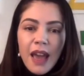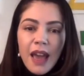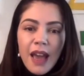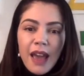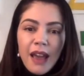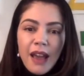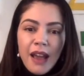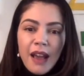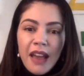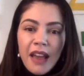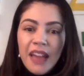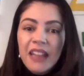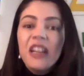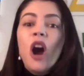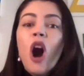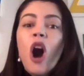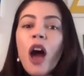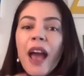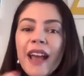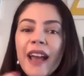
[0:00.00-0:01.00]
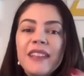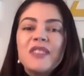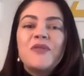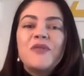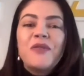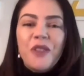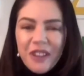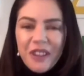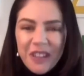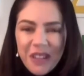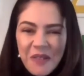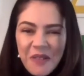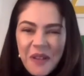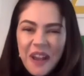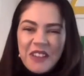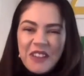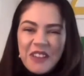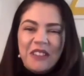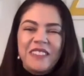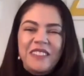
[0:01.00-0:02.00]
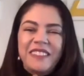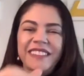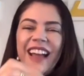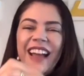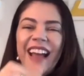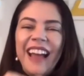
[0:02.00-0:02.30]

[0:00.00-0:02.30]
Uh, and as for the question,